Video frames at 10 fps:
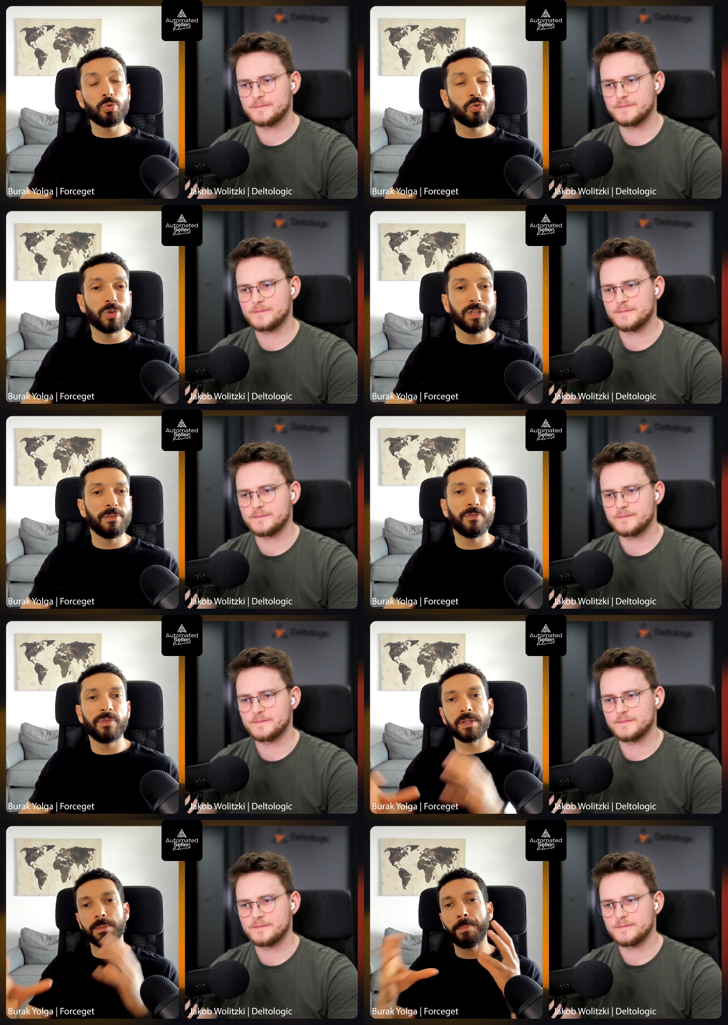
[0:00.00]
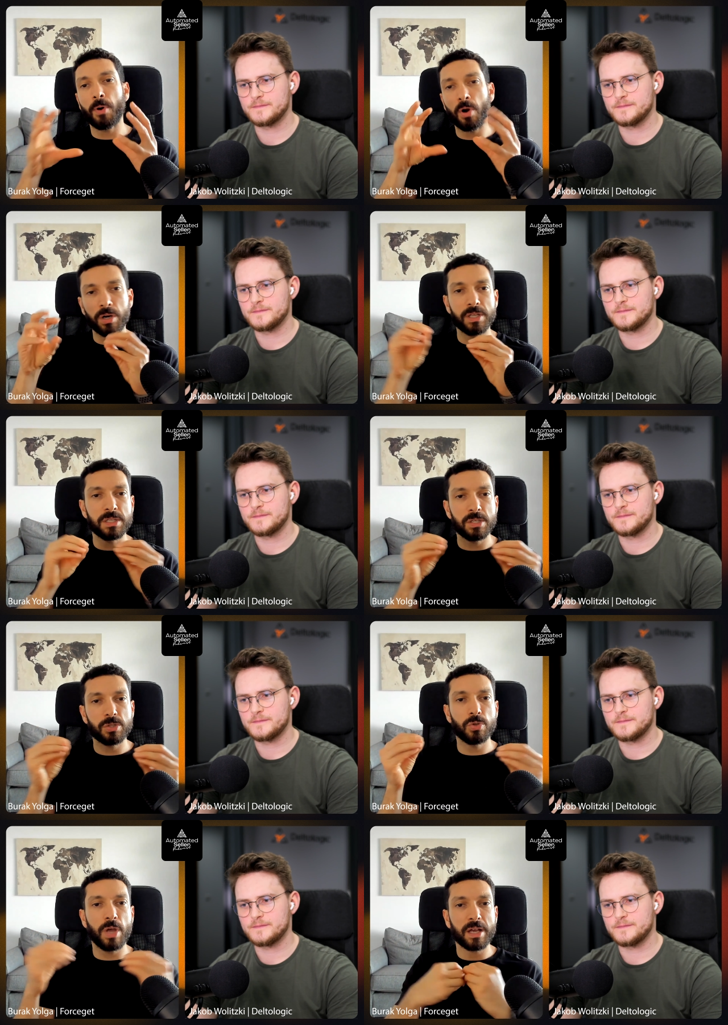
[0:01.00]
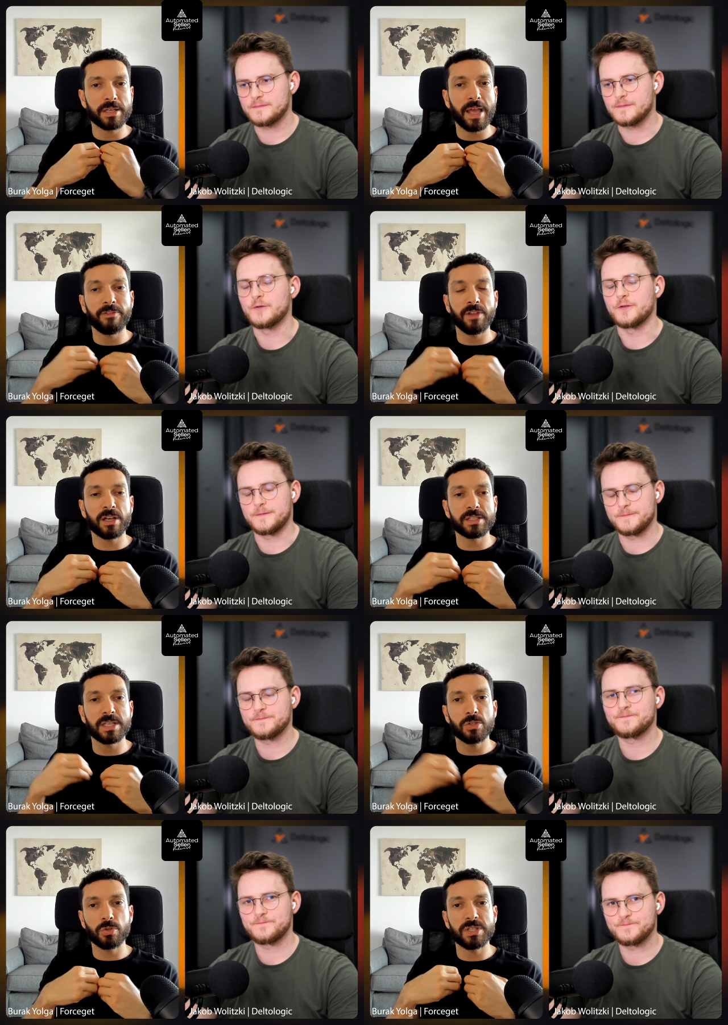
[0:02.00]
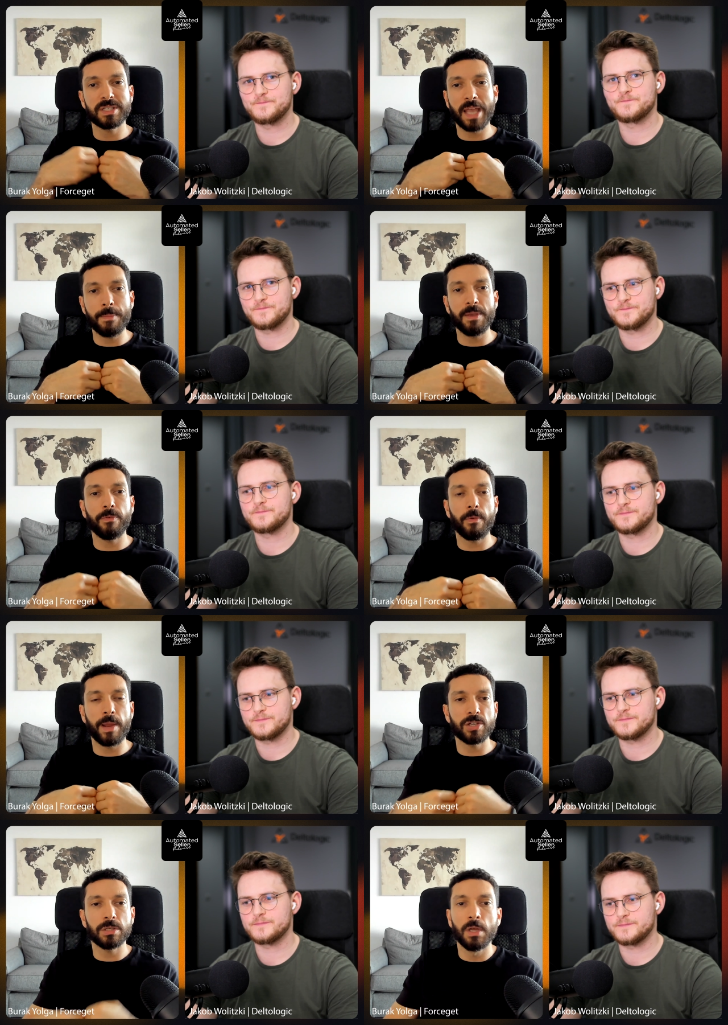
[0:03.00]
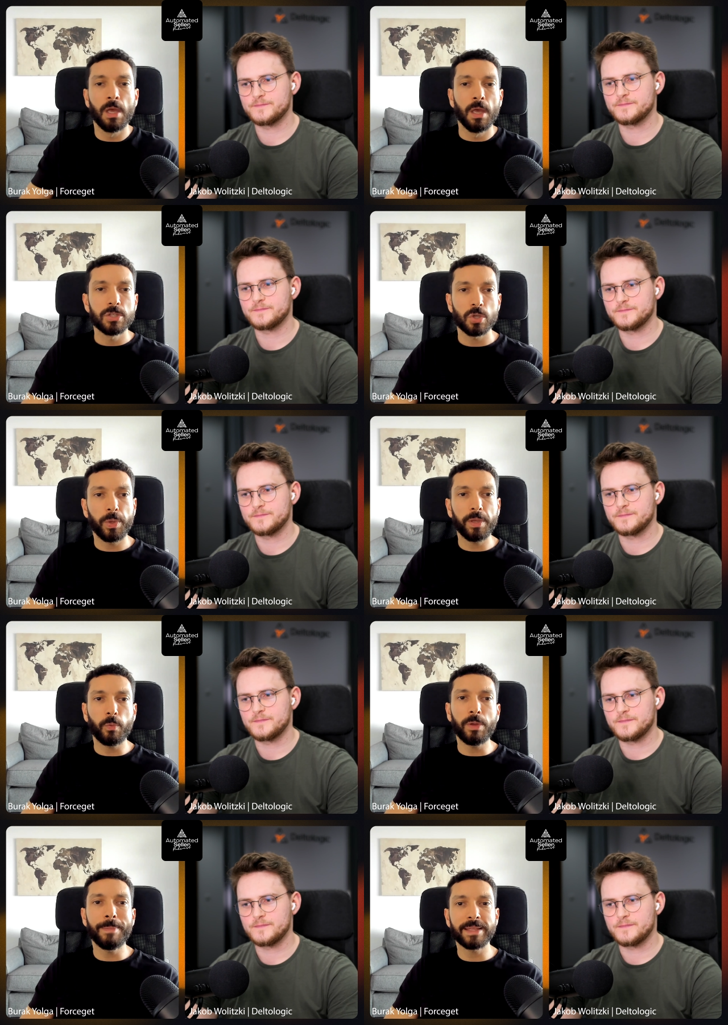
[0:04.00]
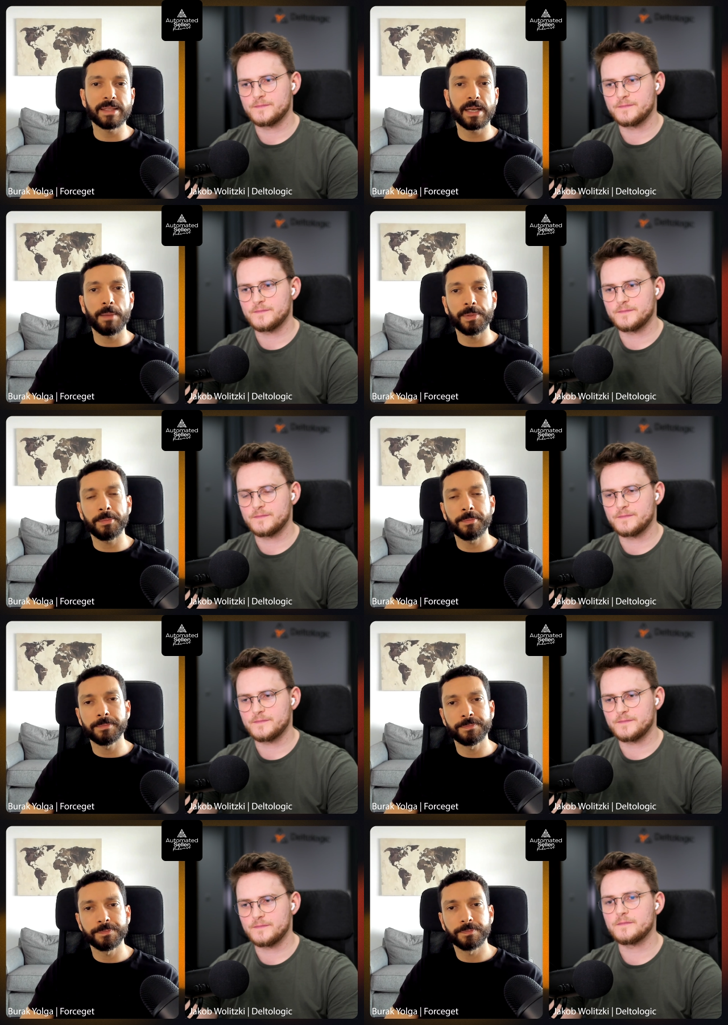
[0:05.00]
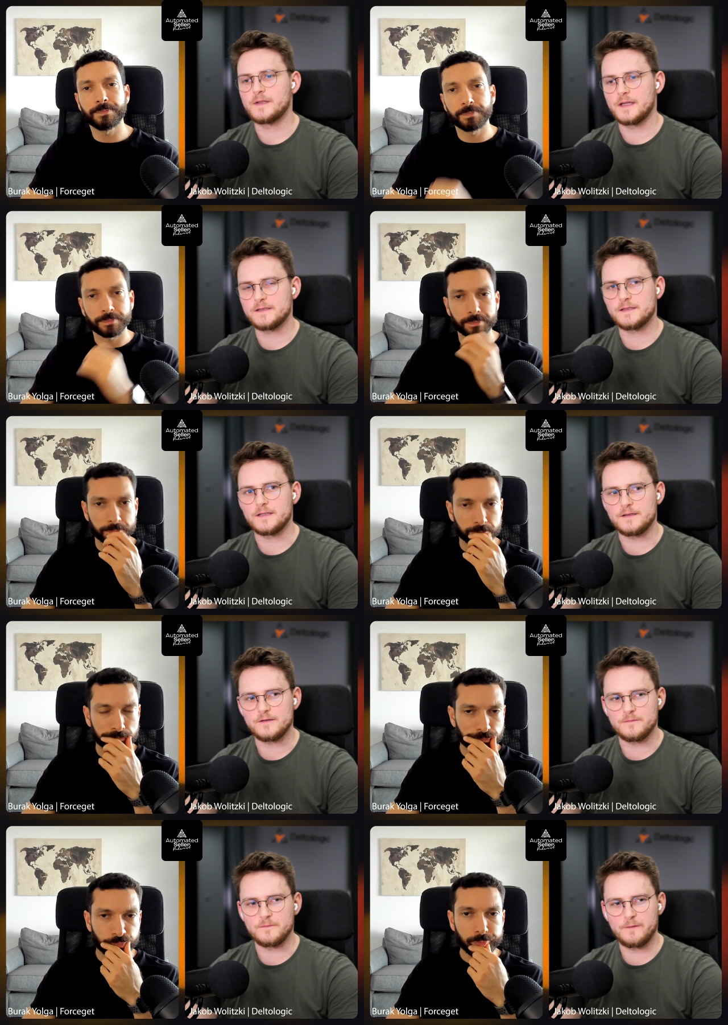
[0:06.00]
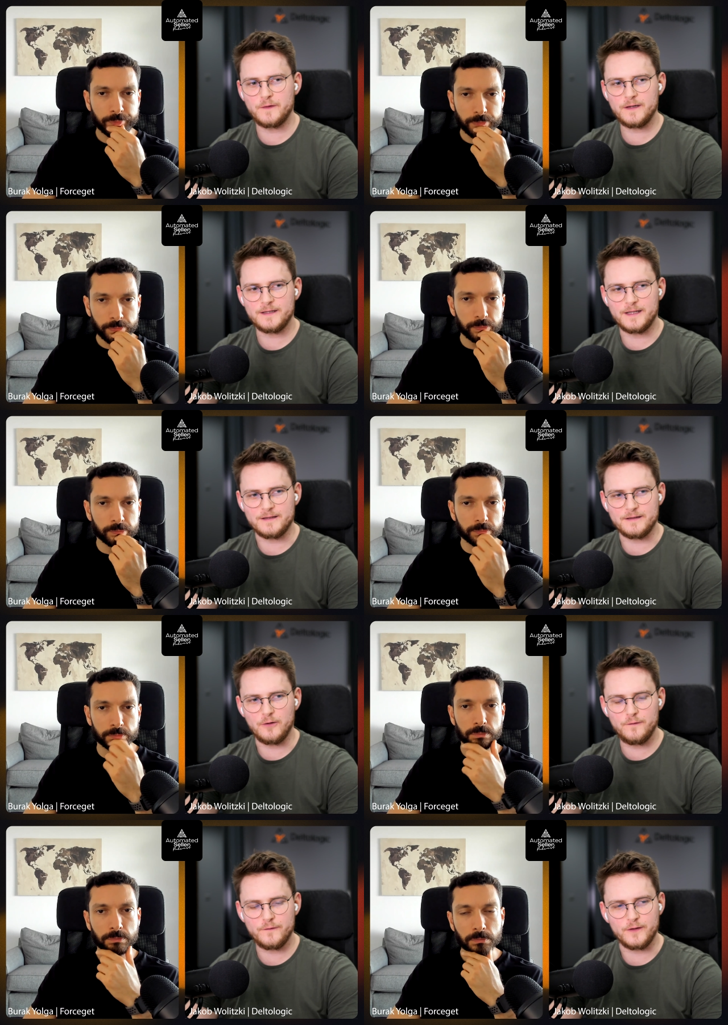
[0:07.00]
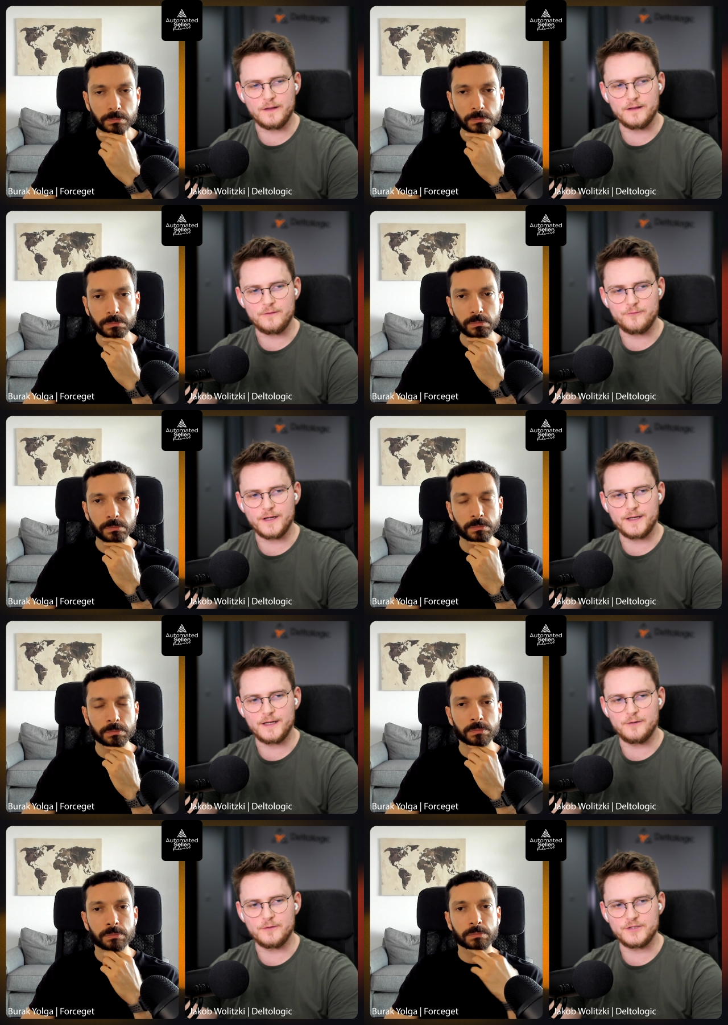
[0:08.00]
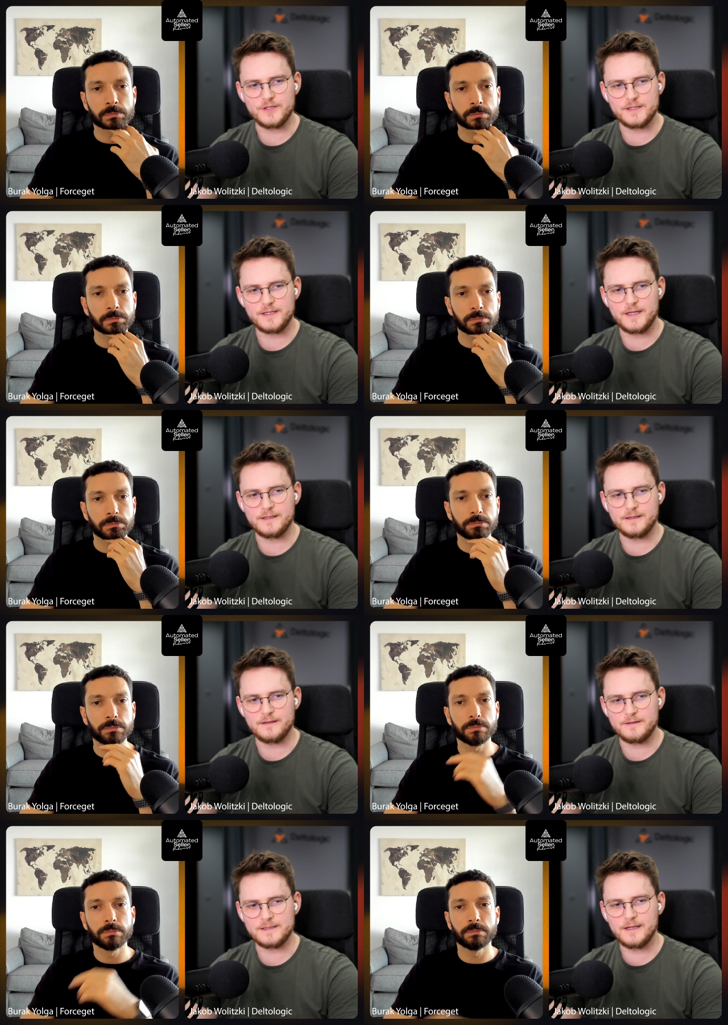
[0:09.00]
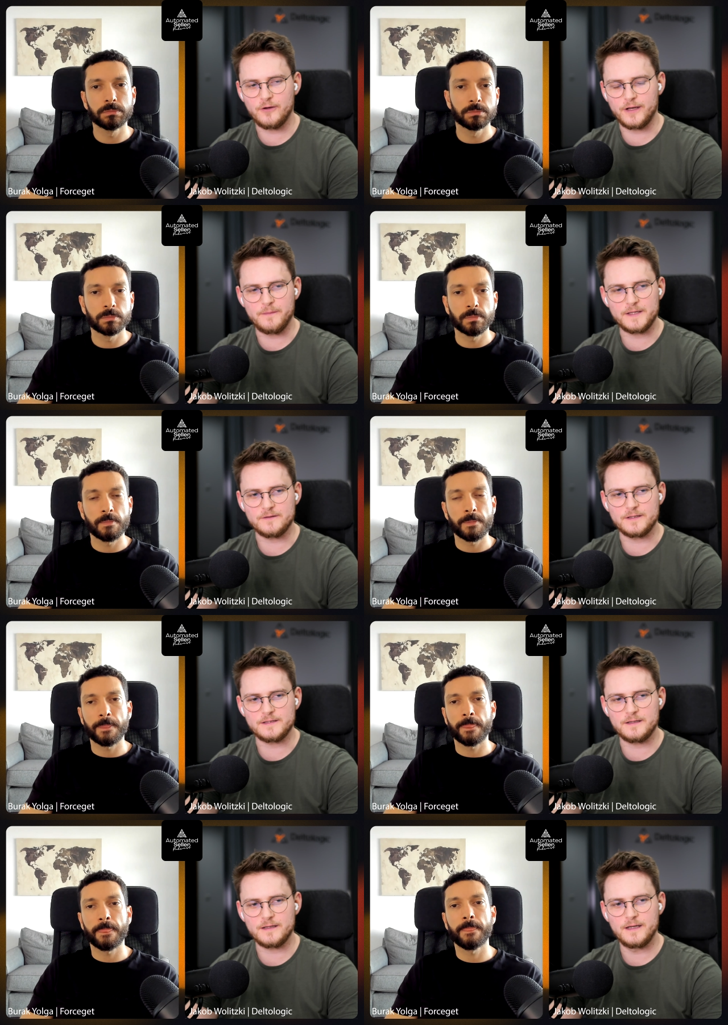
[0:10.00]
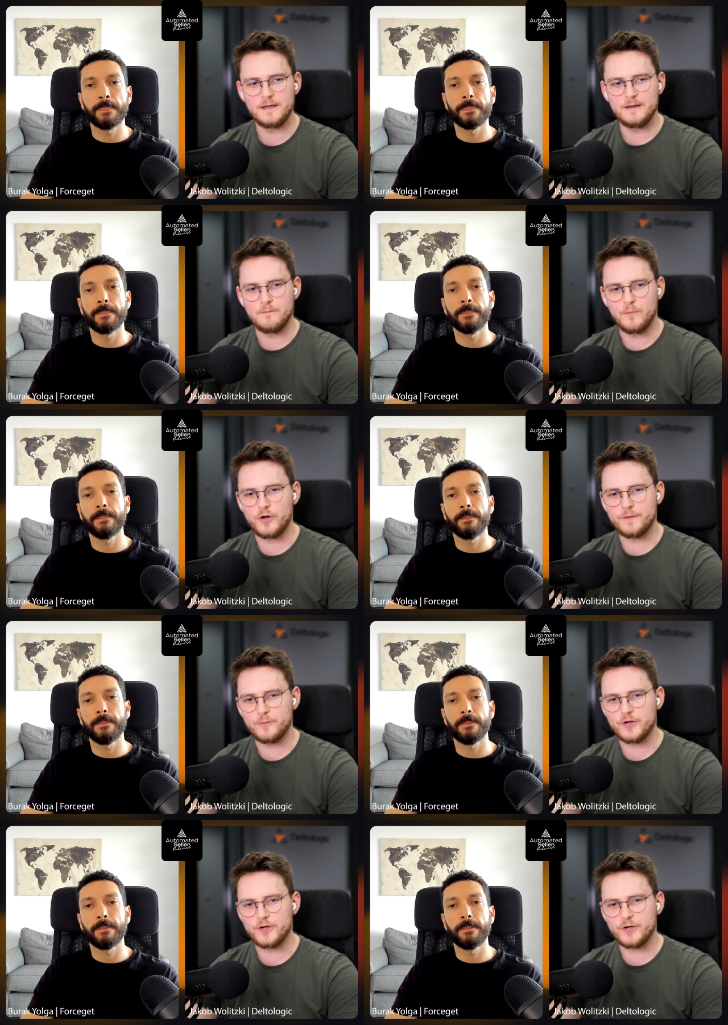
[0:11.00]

Speaker 1: three different parties needs to act- oh, have yeah. access to the same information. So we we make that happen.
Speaker 2: That's that's awesome. I think that overall right now it just get uh, selling on Amazon it's more and more